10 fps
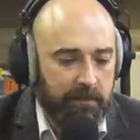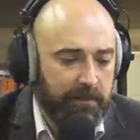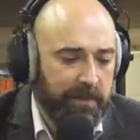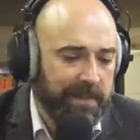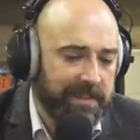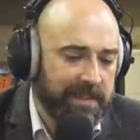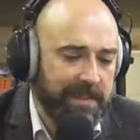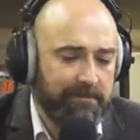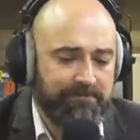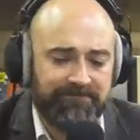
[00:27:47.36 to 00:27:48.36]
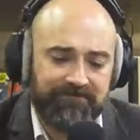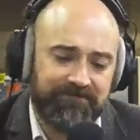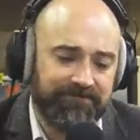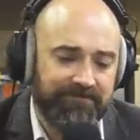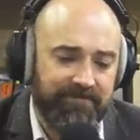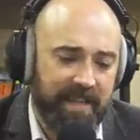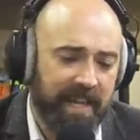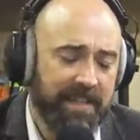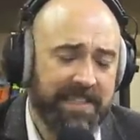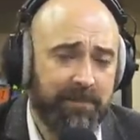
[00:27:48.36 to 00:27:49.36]
but um,
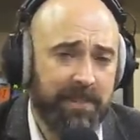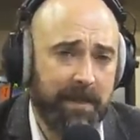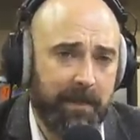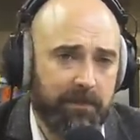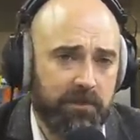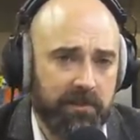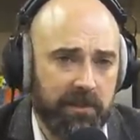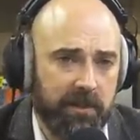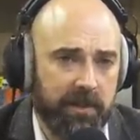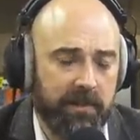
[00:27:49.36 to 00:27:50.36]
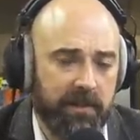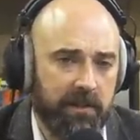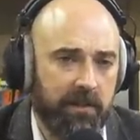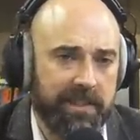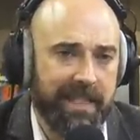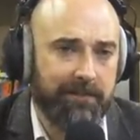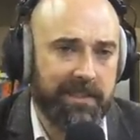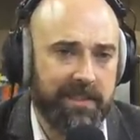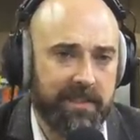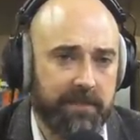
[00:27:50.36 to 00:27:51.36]
at the same time, I'm sure a lot a lot
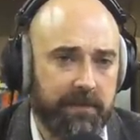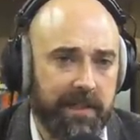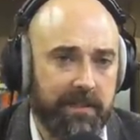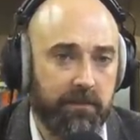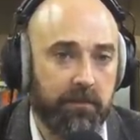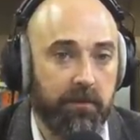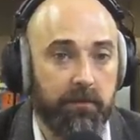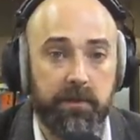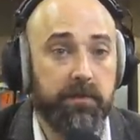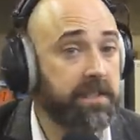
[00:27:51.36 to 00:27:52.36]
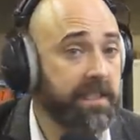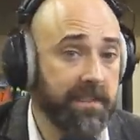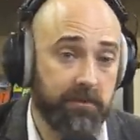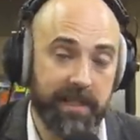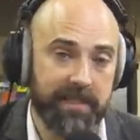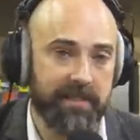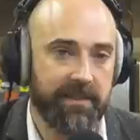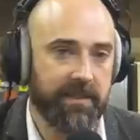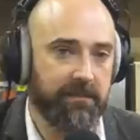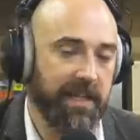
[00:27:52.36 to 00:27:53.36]
adapted to survive or, or moved sideways
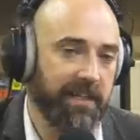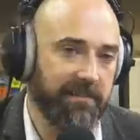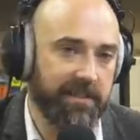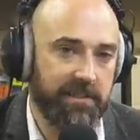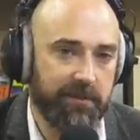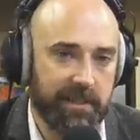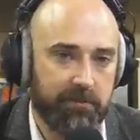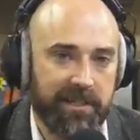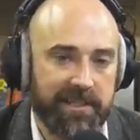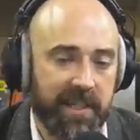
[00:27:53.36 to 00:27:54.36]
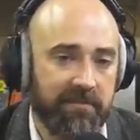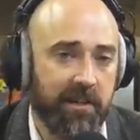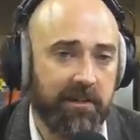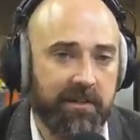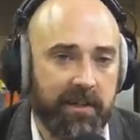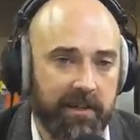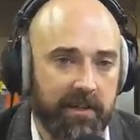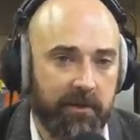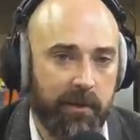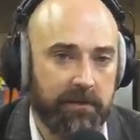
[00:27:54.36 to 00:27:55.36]
into different areas to express their art
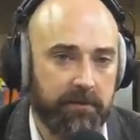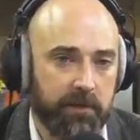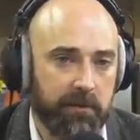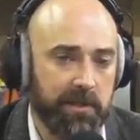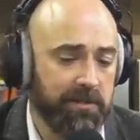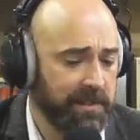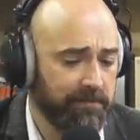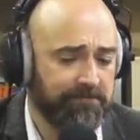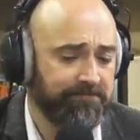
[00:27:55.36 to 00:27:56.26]
uh, away from commuting.